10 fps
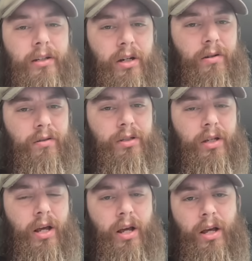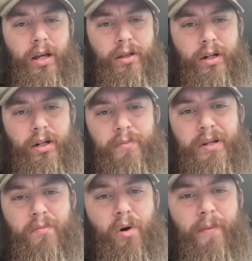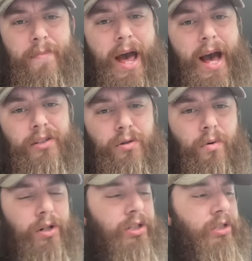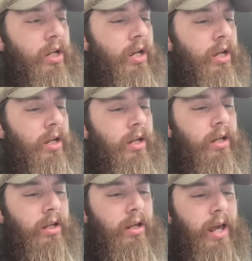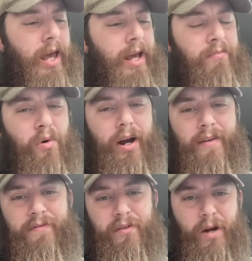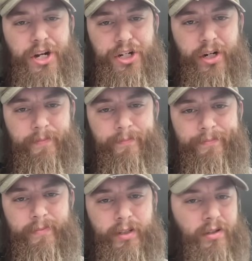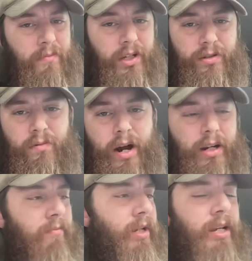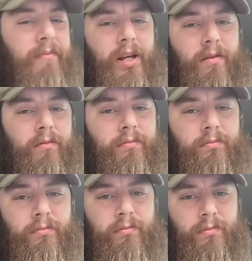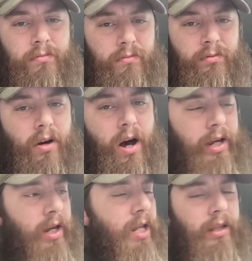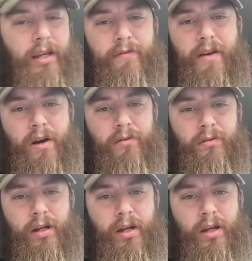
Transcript: codes. There could be more back doors and more information. Somebody's random email login that they found